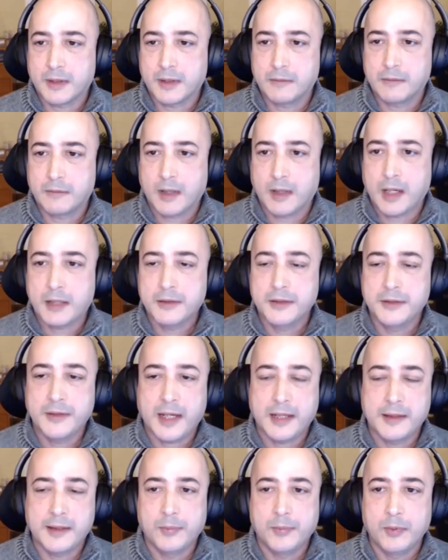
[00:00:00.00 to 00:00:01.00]
regarding the
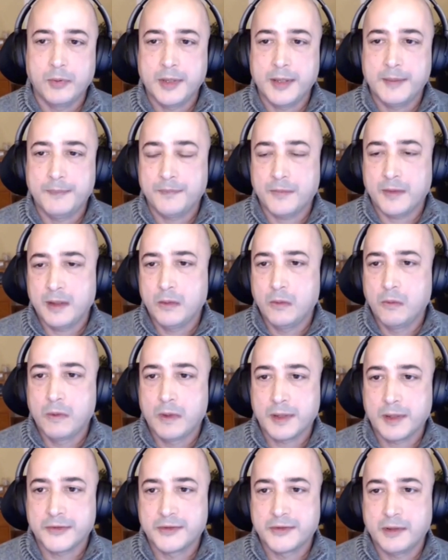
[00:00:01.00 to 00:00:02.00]
Ghidra plugin, it
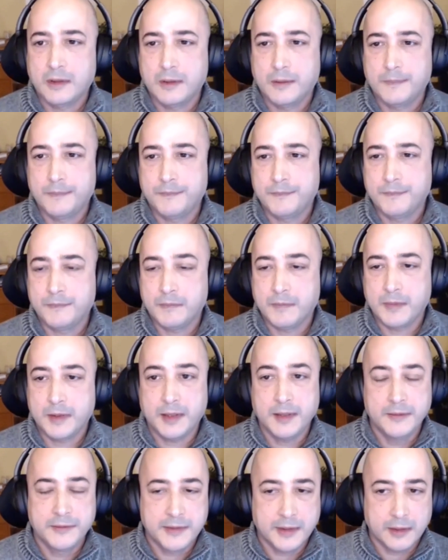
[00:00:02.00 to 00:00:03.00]
works on
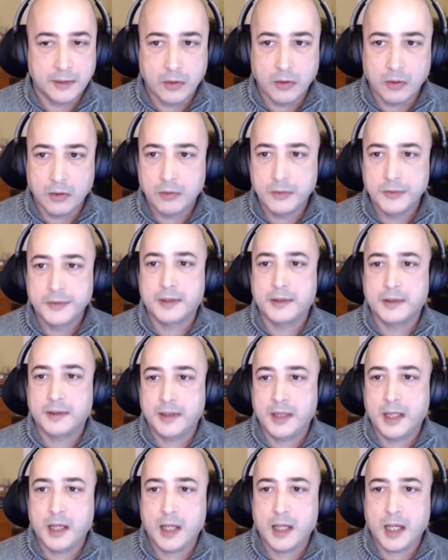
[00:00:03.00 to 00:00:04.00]
Intel Code,
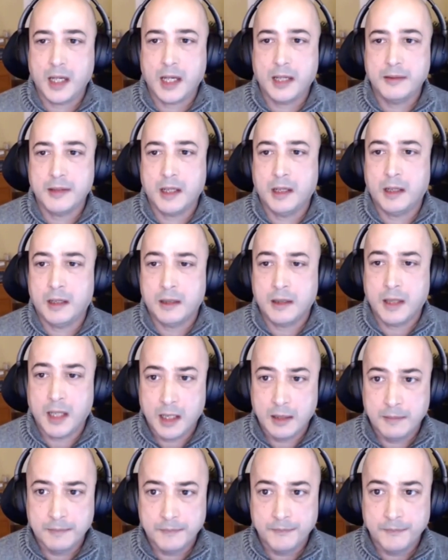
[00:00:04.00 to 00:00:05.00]

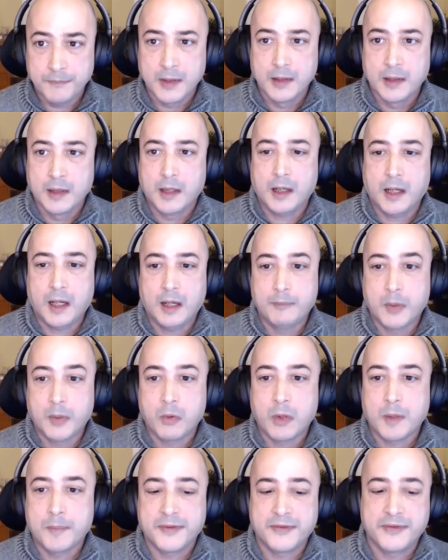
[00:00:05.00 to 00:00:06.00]
ARM, and
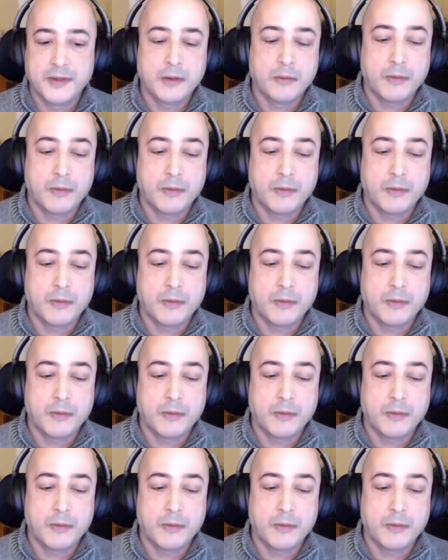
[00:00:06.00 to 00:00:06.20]
PowerPC